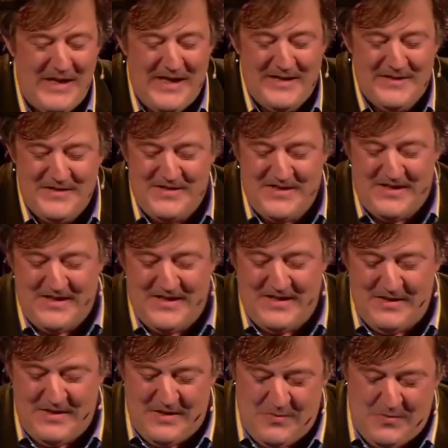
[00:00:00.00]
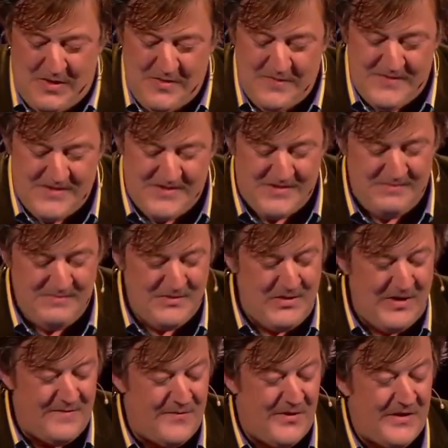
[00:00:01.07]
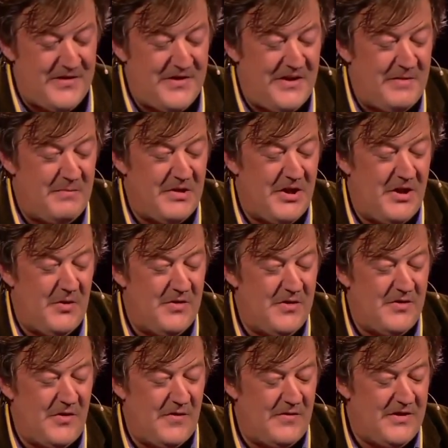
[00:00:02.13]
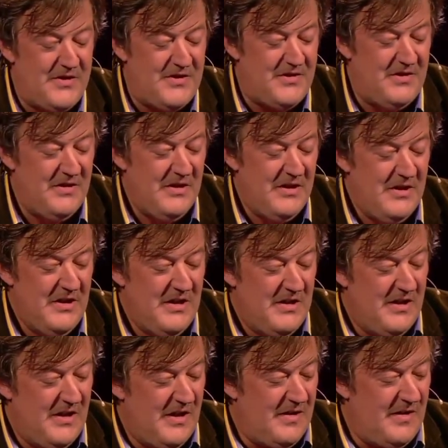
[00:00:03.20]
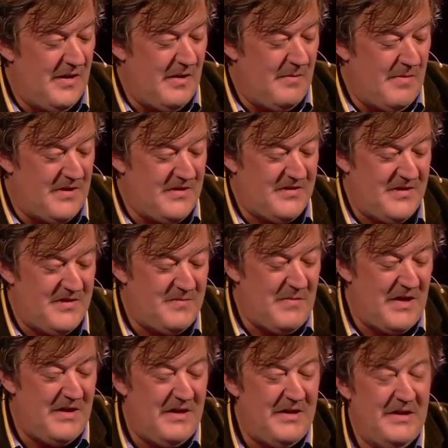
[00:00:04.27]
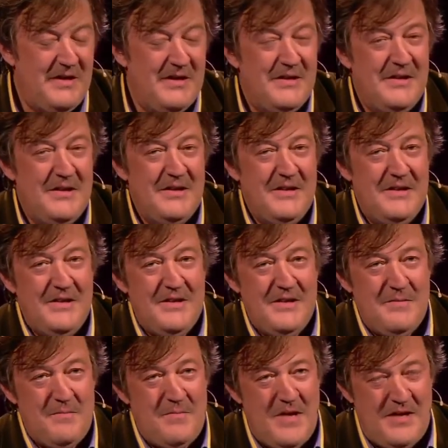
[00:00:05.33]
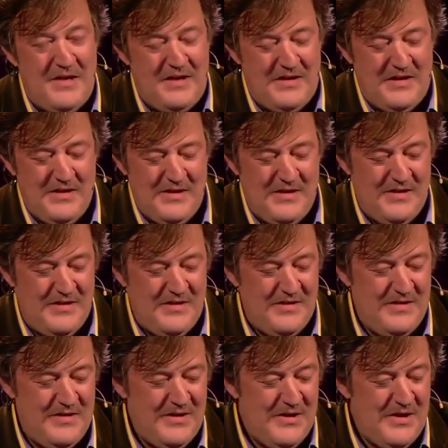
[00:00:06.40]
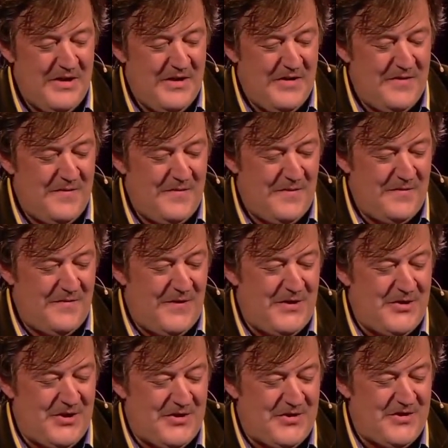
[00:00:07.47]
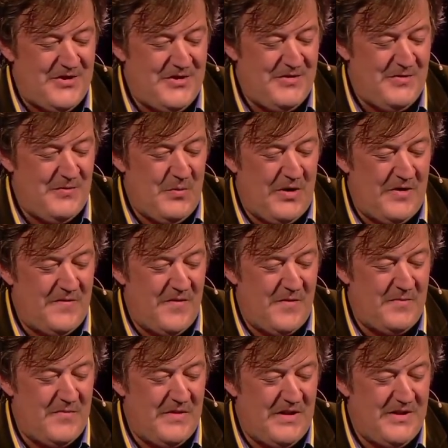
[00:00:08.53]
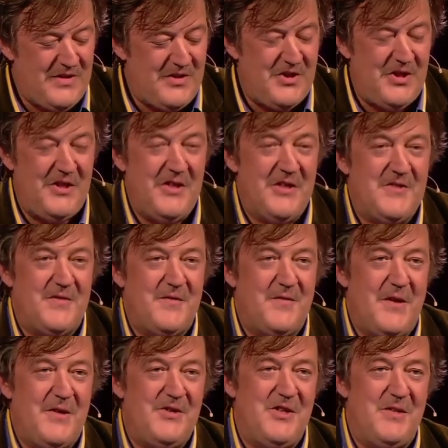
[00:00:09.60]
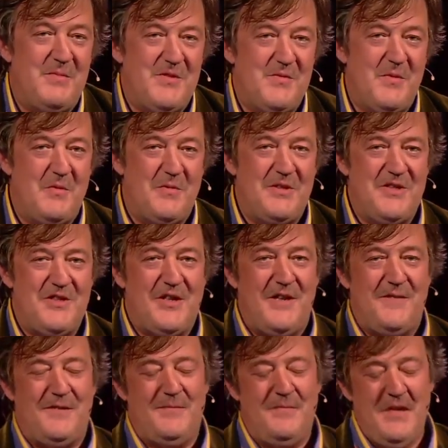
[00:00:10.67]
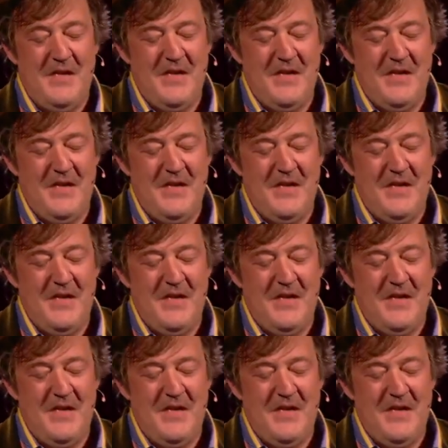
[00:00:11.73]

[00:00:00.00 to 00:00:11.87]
and one of his great friends, Ian McEwan, the novelist. Amongst his many, many features, one of them is a genius for friendship, as we will discover.